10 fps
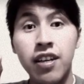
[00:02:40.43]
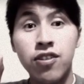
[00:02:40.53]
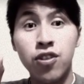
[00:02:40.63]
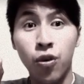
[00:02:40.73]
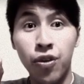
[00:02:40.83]

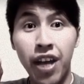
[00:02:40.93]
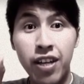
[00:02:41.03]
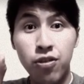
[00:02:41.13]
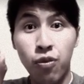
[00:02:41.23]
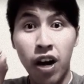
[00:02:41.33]
So
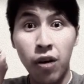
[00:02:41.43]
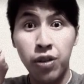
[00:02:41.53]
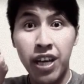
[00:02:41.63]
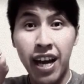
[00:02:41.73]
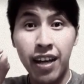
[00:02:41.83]
that's why
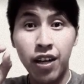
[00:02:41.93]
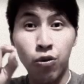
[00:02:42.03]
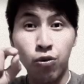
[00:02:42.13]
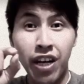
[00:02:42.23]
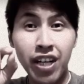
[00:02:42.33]
we had
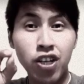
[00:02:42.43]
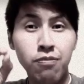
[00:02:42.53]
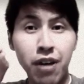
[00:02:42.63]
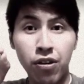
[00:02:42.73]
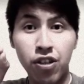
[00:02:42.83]
arranged
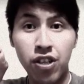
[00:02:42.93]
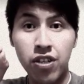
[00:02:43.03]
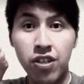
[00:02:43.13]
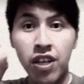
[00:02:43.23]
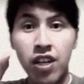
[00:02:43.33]

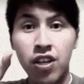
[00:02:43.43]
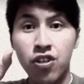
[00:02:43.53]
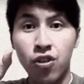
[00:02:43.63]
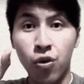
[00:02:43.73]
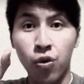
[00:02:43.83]
marriages.
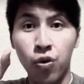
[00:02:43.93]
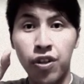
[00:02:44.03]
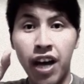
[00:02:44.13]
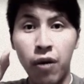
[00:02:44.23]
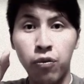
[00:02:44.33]
So
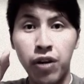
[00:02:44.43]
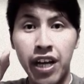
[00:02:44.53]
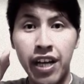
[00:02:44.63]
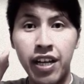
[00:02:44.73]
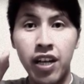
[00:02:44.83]
that
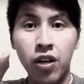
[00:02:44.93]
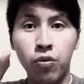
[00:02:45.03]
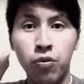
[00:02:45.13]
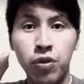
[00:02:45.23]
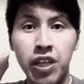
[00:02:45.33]
way
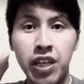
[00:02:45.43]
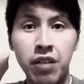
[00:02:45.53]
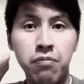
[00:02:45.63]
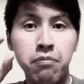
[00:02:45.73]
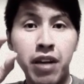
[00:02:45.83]

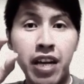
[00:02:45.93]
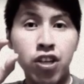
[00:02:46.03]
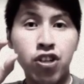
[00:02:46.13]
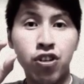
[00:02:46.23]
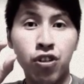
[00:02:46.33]
we made
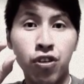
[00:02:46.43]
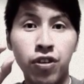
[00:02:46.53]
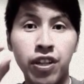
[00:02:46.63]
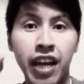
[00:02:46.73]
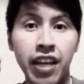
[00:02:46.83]

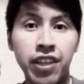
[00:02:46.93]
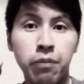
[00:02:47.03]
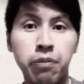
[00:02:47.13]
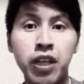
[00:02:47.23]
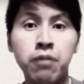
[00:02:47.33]
sure that the
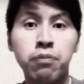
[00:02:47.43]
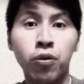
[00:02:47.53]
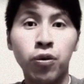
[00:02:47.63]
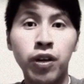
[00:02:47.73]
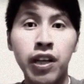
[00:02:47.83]

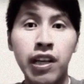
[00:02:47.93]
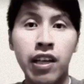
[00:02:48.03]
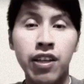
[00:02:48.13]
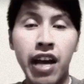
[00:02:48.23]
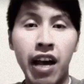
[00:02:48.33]
people
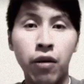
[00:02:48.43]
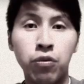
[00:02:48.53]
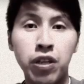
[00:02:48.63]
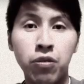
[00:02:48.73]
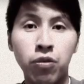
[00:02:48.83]
that
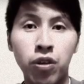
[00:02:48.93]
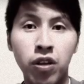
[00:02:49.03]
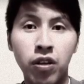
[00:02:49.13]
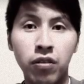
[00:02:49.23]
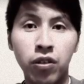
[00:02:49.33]
we
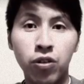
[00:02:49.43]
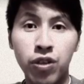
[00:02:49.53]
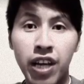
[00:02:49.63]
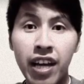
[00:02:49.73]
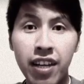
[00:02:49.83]
were
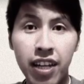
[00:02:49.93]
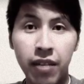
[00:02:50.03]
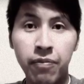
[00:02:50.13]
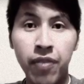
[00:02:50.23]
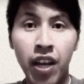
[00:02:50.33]

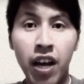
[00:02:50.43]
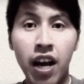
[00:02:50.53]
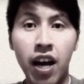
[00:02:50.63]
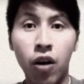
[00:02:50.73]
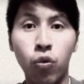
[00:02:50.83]
creating
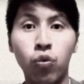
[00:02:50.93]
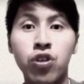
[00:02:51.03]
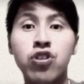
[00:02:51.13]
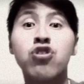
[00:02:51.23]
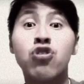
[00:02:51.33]
uh, were
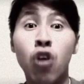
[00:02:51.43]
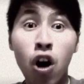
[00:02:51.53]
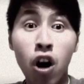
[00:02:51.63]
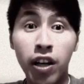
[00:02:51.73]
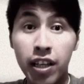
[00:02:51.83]

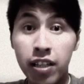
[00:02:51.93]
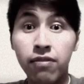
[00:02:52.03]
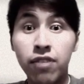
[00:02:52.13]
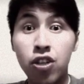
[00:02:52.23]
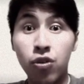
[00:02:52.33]
strong
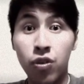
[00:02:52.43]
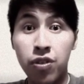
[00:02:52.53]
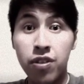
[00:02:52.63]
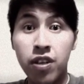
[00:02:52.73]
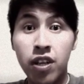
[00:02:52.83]

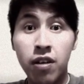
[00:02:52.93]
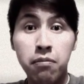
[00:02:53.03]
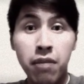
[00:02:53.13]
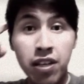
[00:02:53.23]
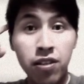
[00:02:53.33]
individuals,
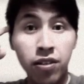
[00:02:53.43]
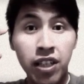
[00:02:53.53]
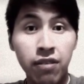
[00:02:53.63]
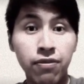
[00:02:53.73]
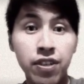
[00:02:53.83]

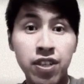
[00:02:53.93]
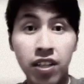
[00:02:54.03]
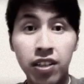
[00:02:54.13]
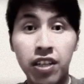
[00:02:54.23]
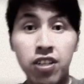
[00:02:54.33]
mentally,
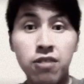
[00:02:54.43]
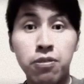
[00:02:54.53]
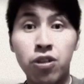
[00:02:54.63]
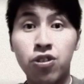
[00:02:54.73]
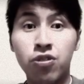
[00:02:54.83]
physically, and
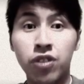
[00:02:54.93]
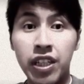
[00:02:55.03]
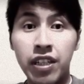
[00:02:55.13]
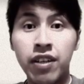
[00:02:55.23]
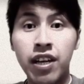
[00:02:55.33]
spiritually.